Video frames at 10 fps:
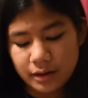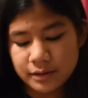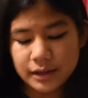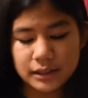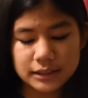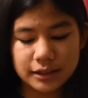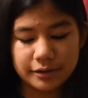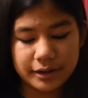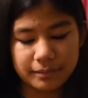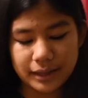Now let's go
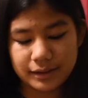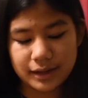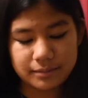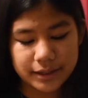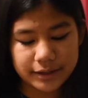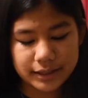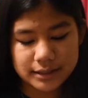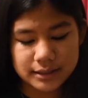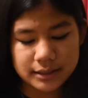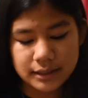into my
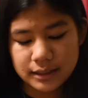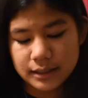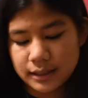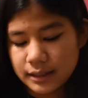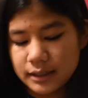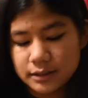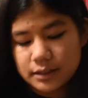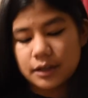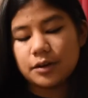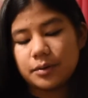libraries.
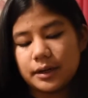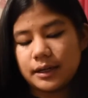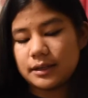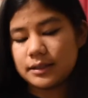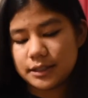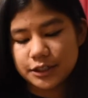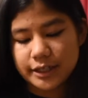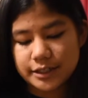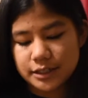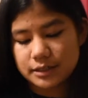So
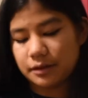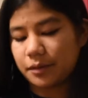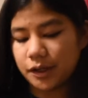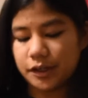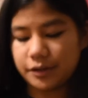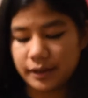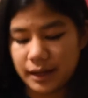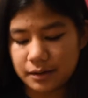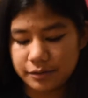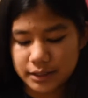suggestions, and I'm not going to do
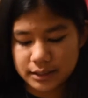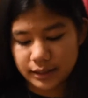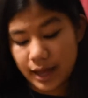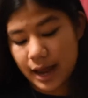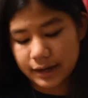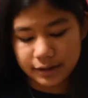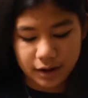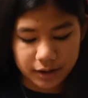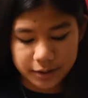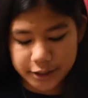that. Recently added,
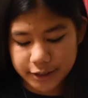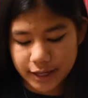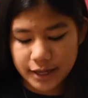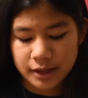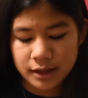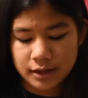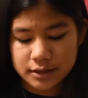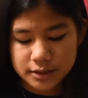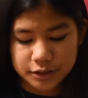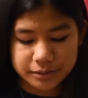not going to do that.
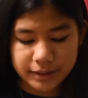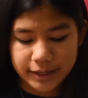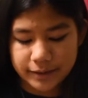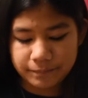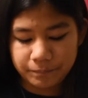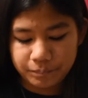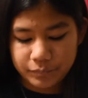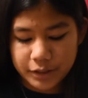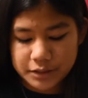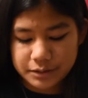Social media.
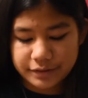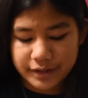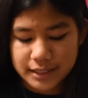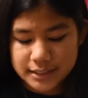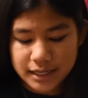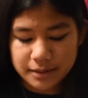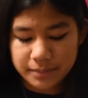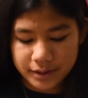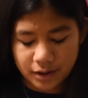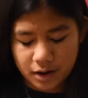So we have ASkip.
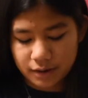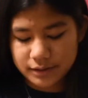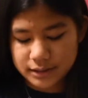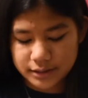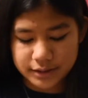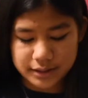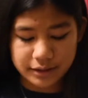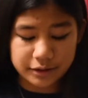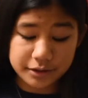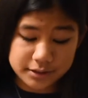Obviously you can tell
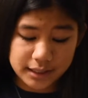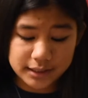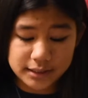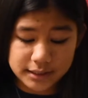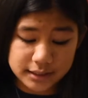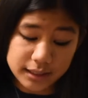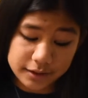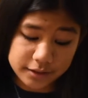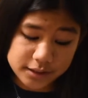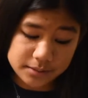I don't use that because that's a
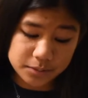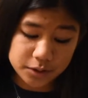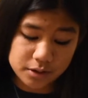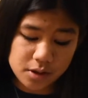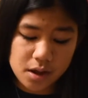download symbol.